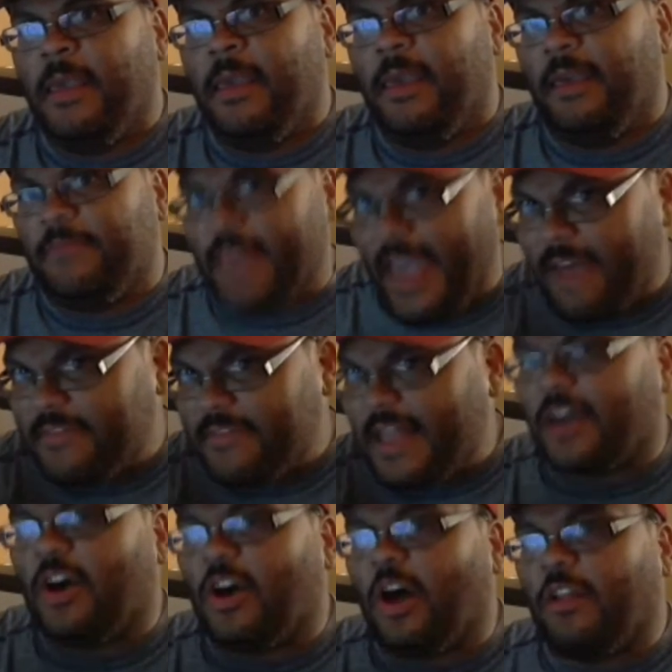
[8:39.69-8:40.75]
If they had
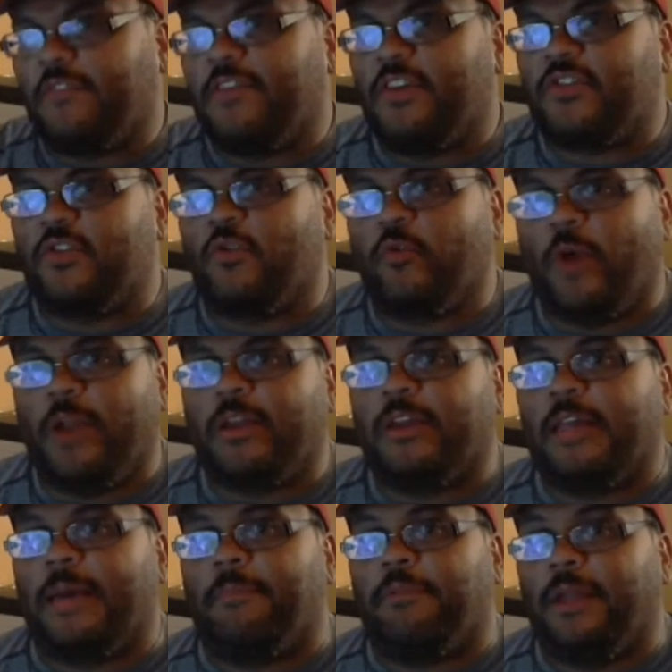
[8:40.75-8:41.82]
not called intentional grounding on
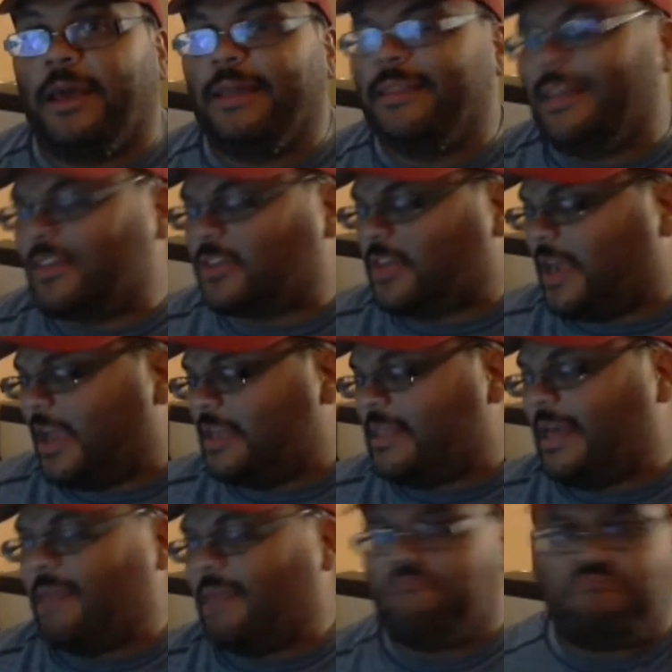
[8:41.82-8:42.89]
that play, let's say
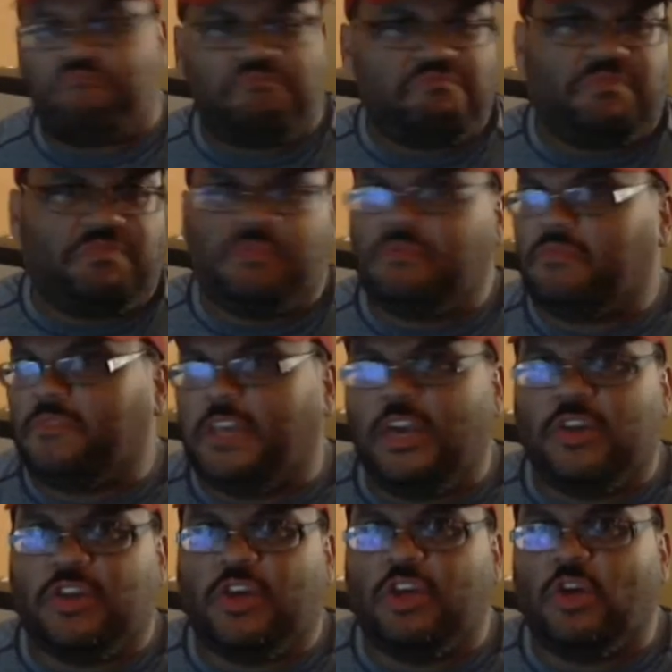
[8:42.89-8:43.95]
that
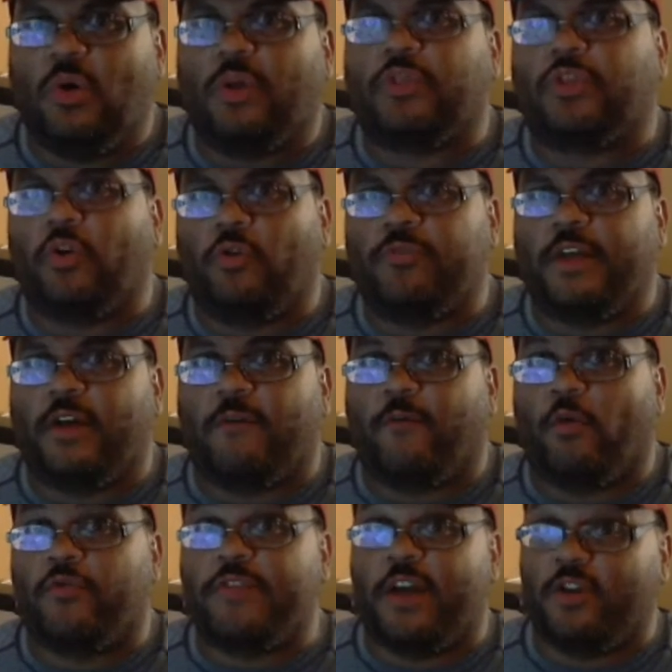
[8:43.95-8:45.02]
TCU on third down or
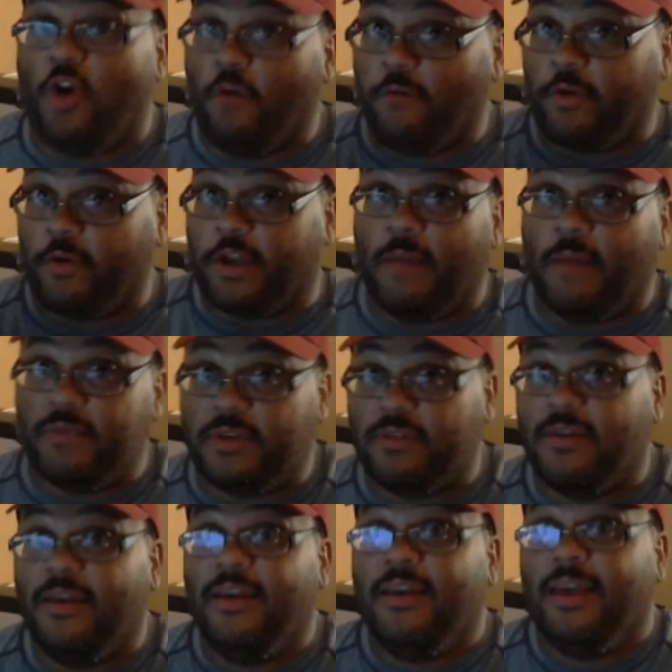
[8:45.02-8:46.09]
fourth down overcomes it
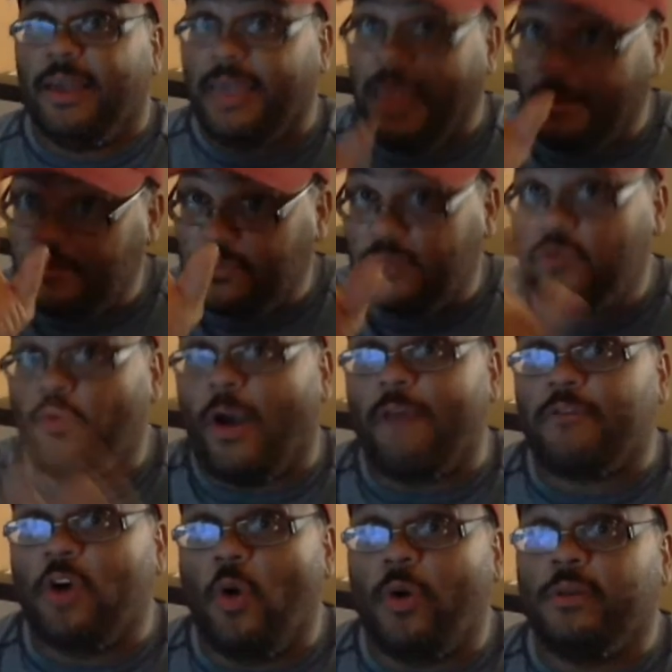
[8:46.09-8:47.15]
and keeps the
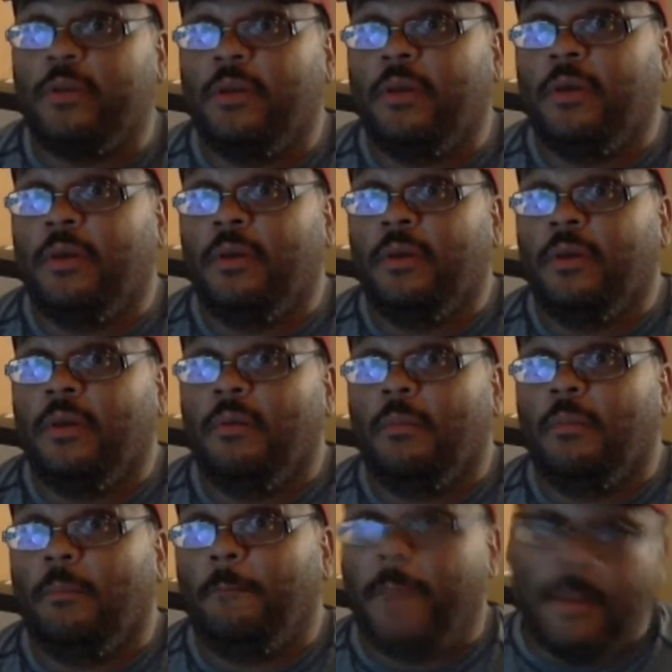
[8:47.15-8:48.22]
drive going,
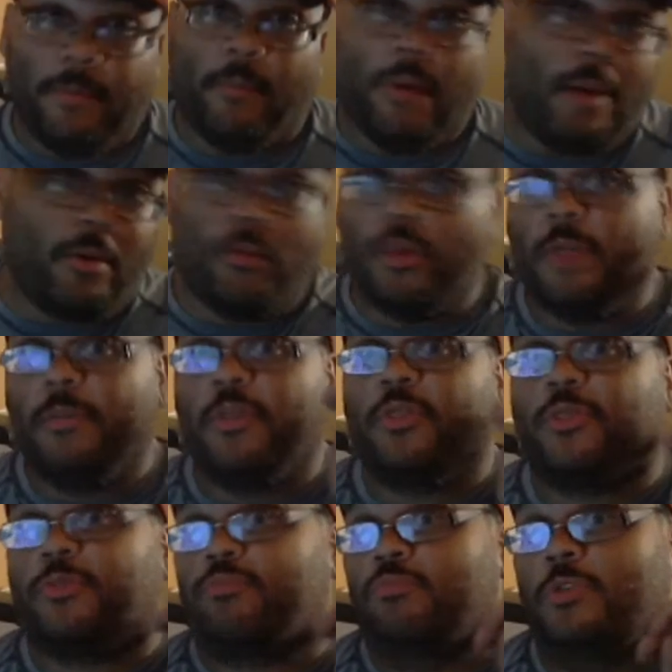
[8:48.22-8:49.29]
people probably would have been,
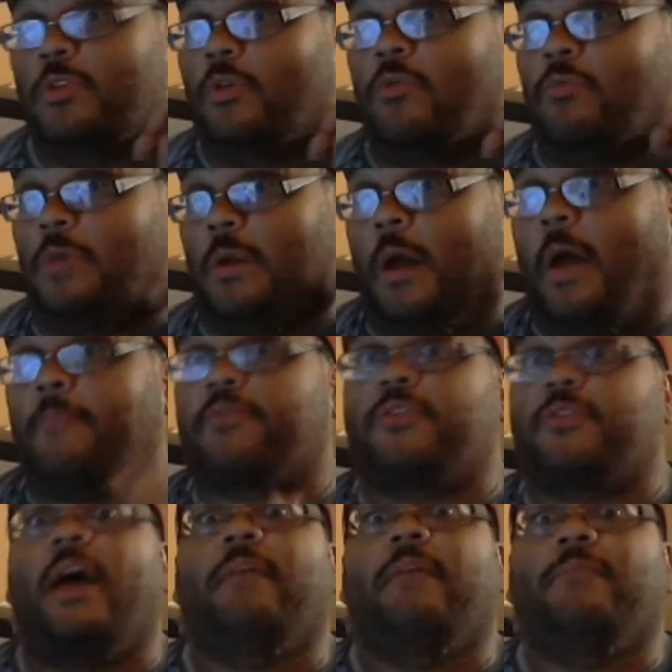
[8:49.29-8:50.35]
you know,
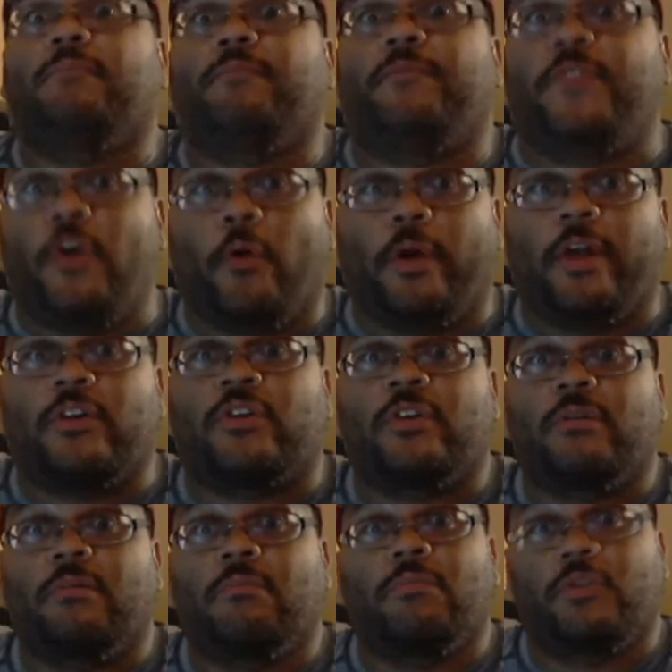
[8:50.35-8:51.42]
upset,
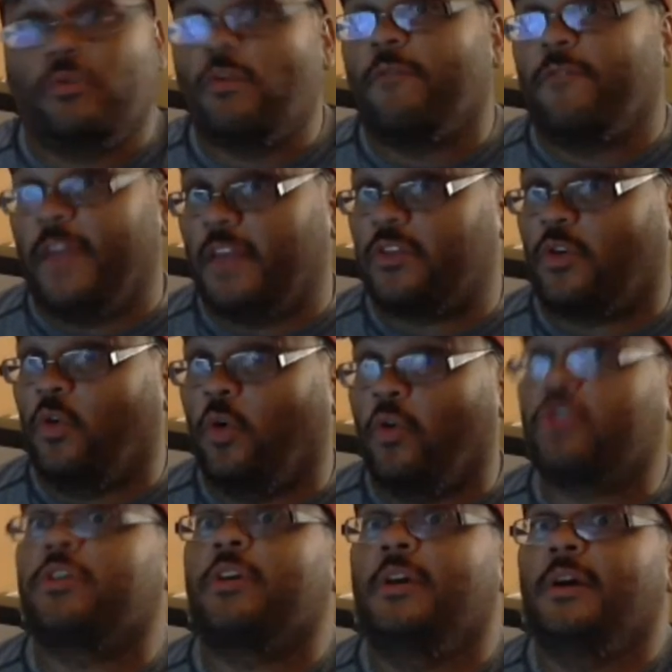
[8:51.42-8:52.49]
furious, Sooner fans, of
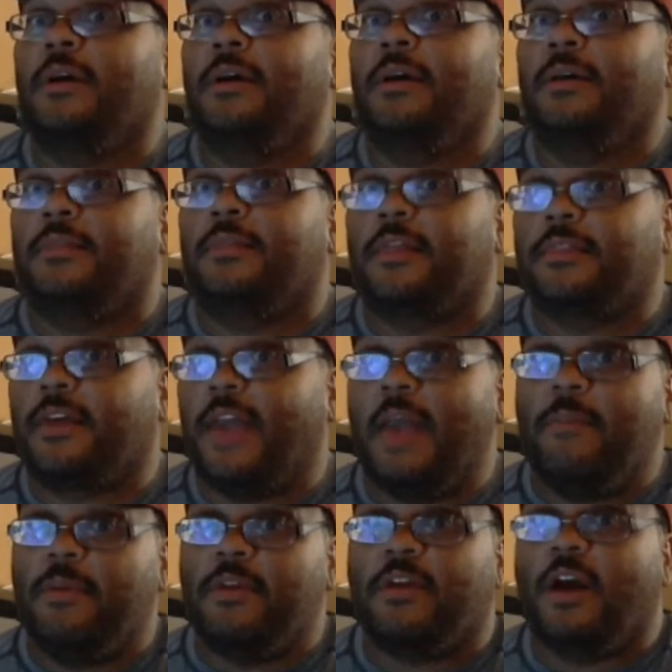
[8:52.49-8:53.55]
course, that the game
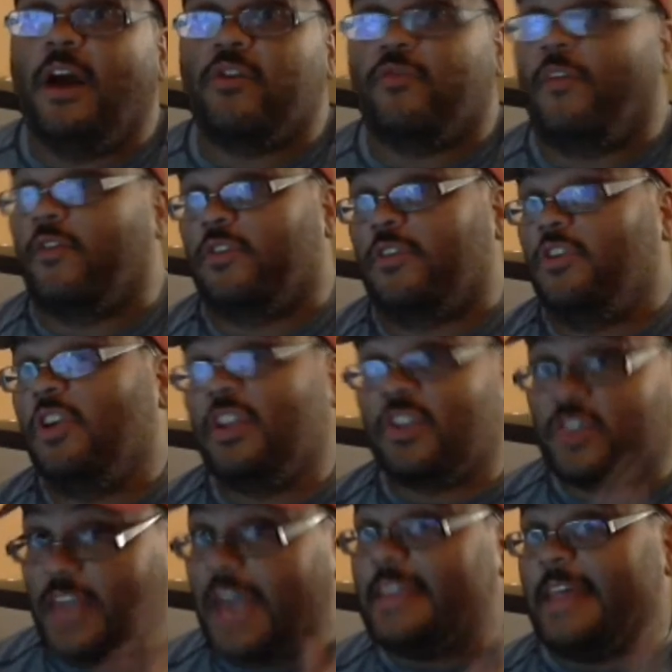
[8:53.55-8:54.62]
ended the controversy. You can
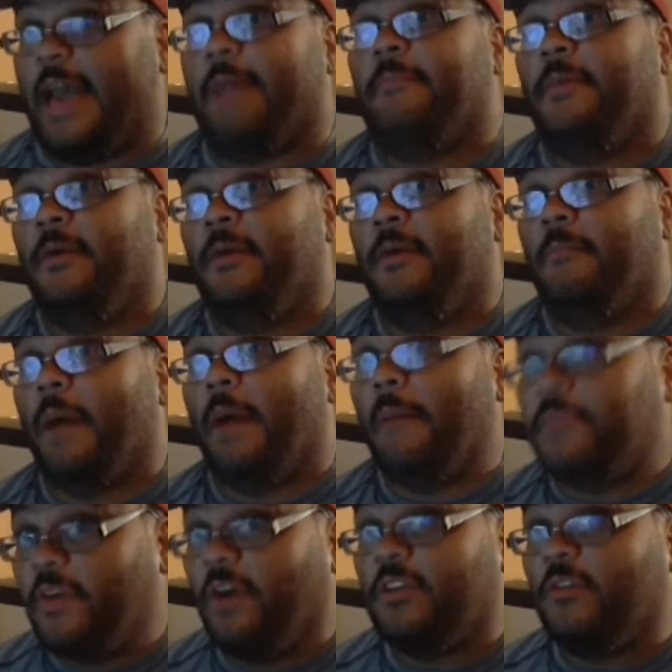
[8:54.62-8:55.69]
say that. But I'm
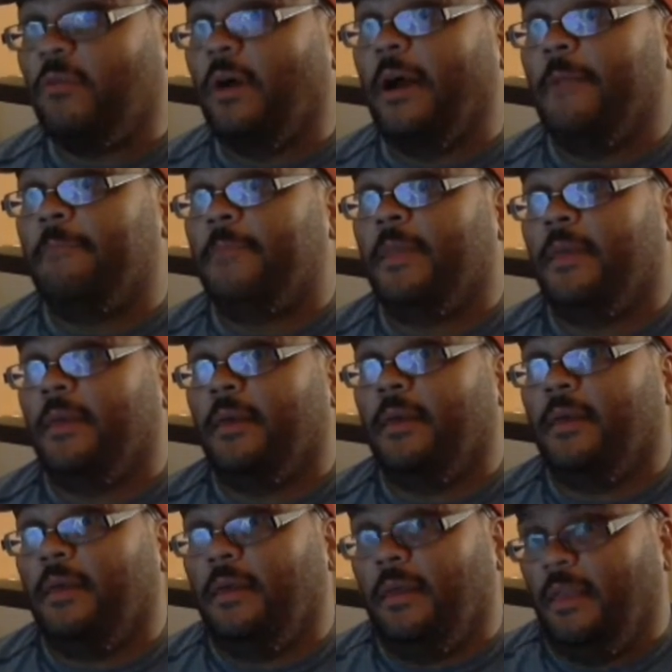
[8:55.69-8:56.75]
telling you what,
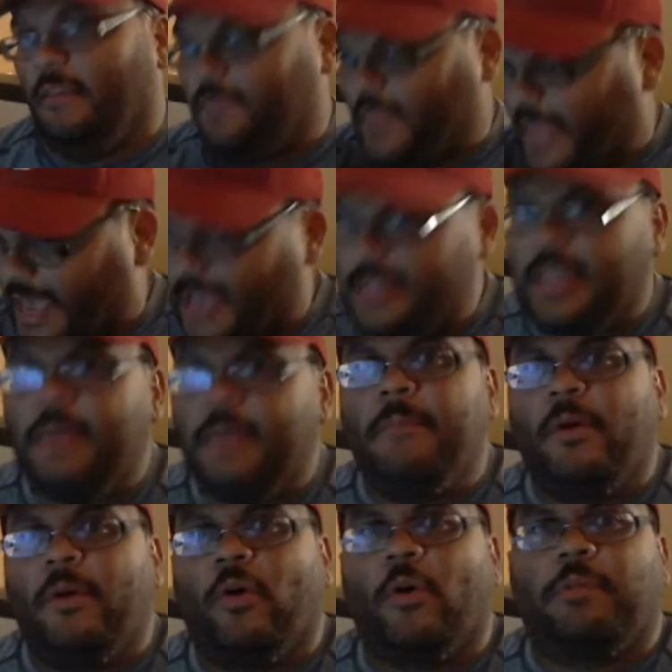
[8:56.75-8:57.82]
if the A.D.
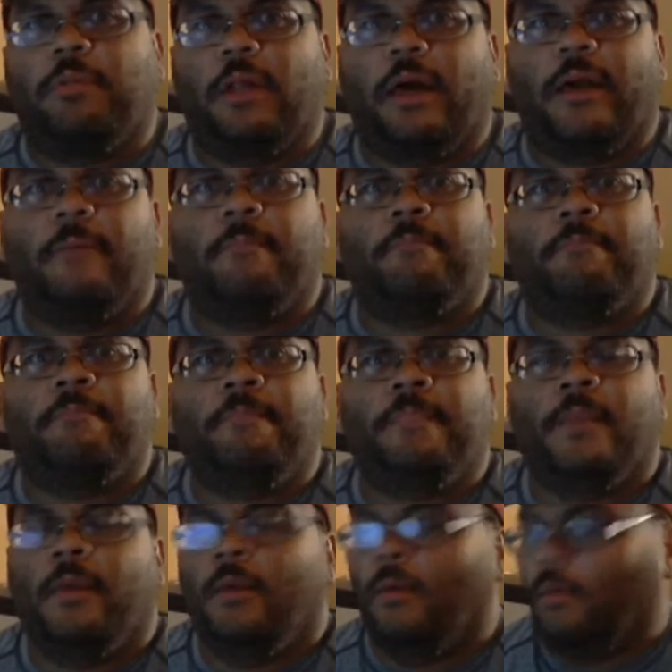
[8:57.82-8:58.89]
Miller play,
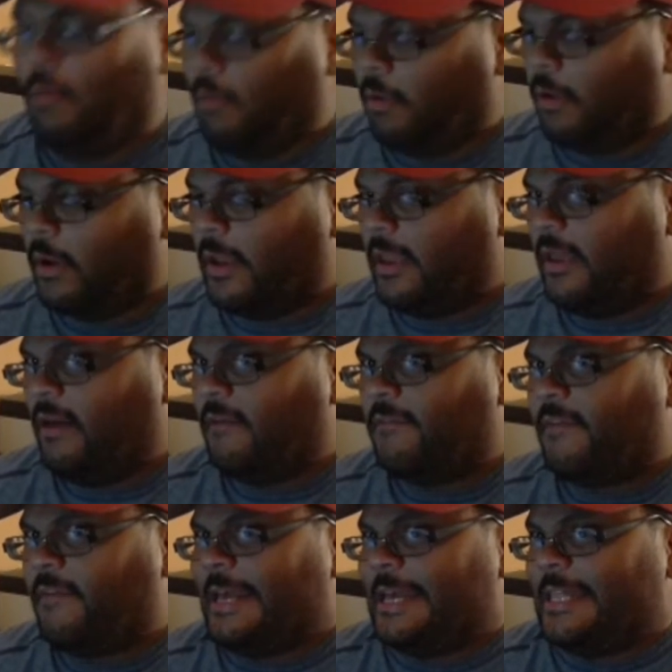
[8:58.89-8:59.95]
or
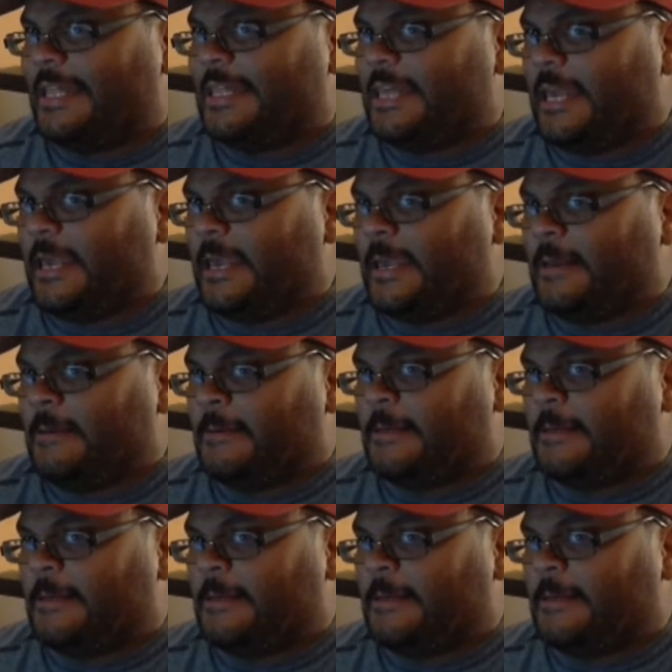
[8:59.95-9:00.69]
if the